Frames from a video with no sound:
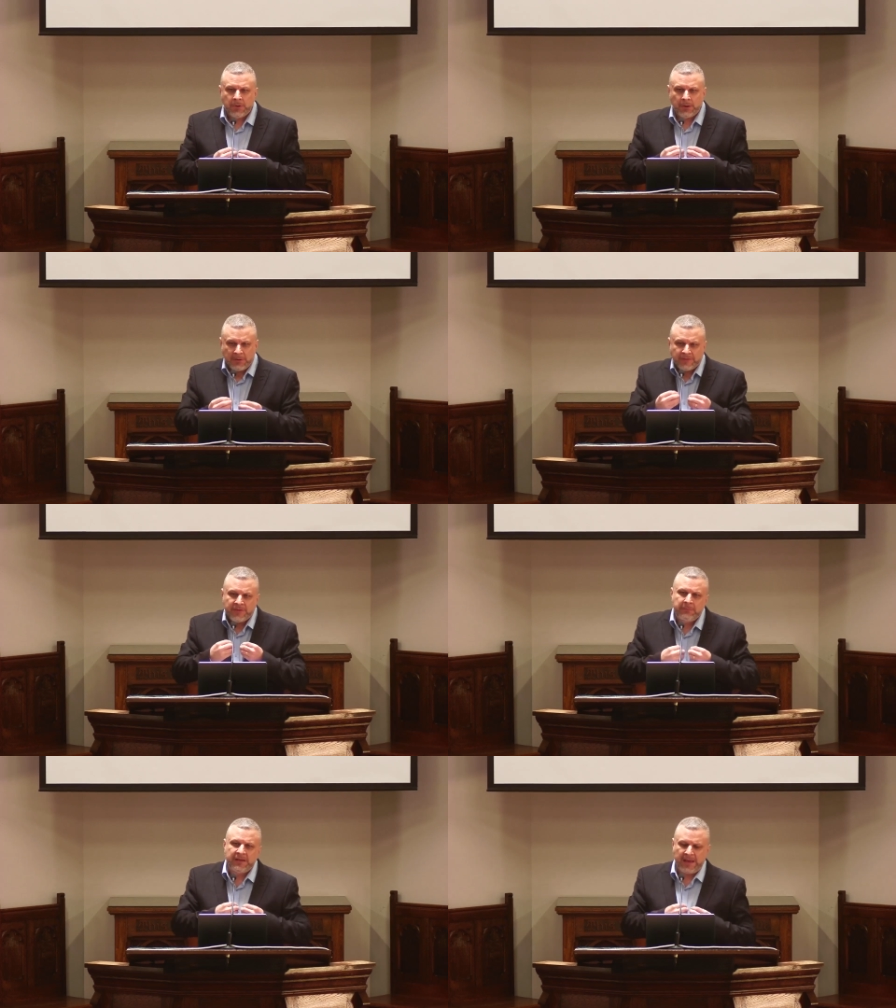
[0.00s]
about
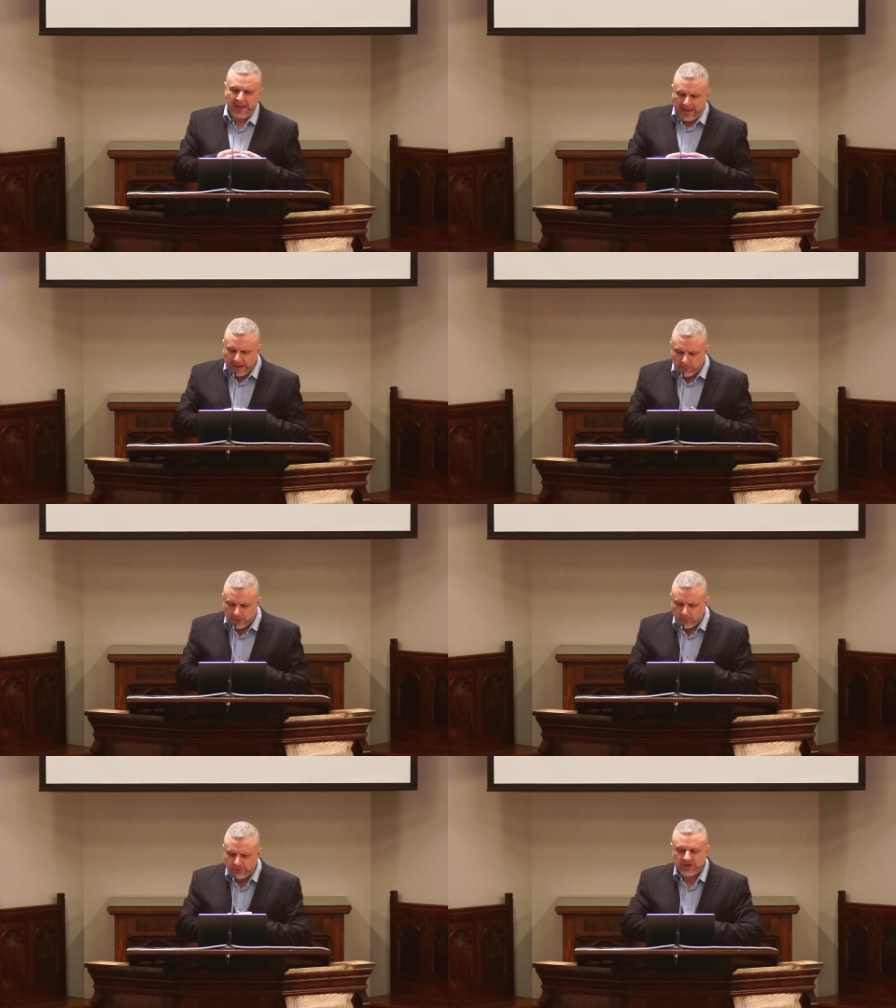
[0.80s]
them being angry
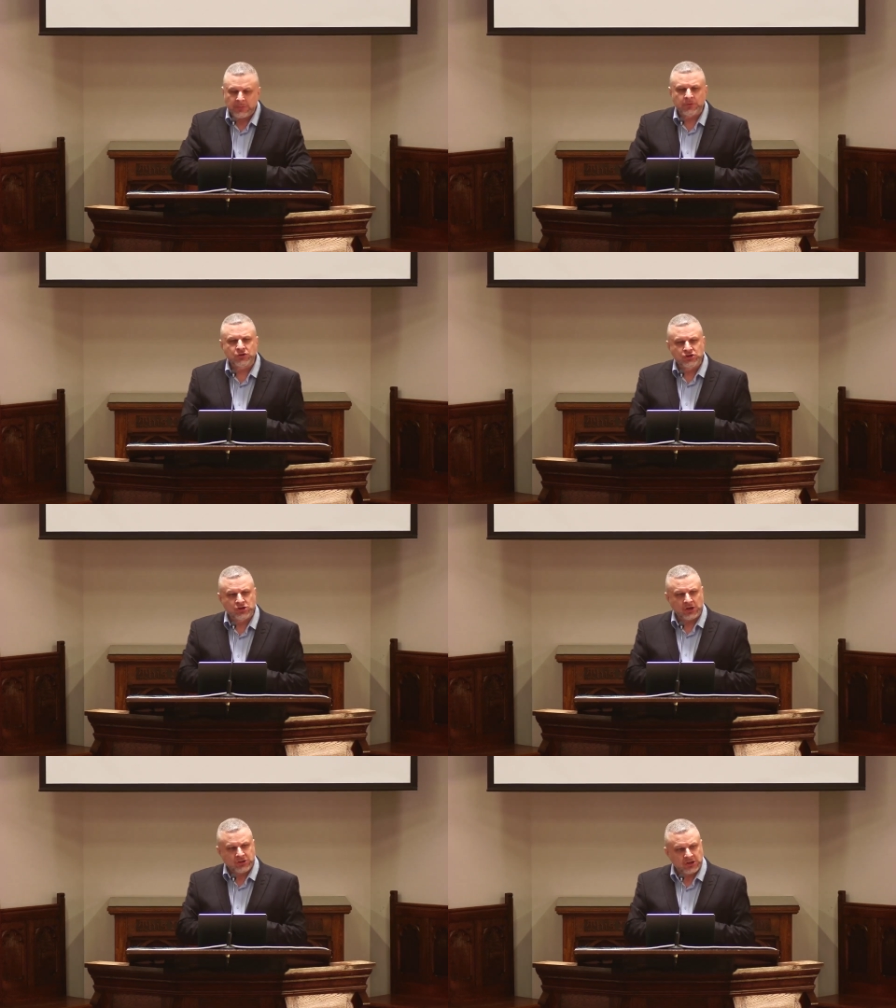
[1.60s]
with him or
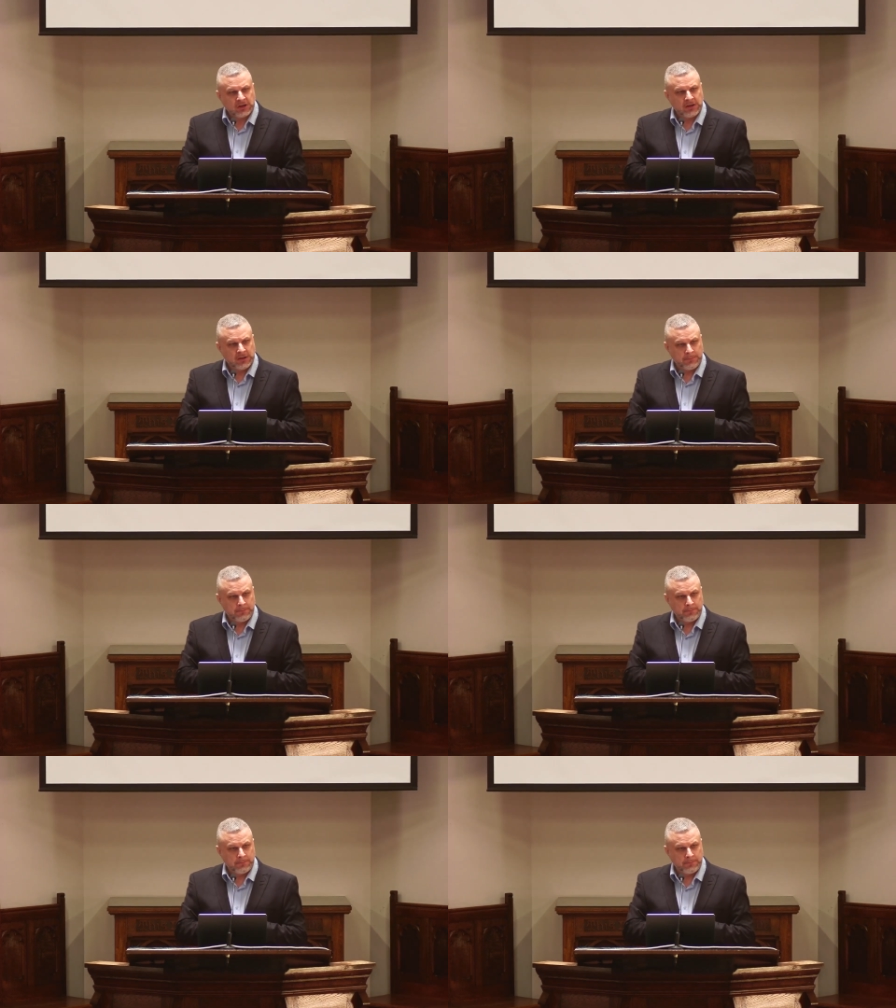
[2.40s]
judging him.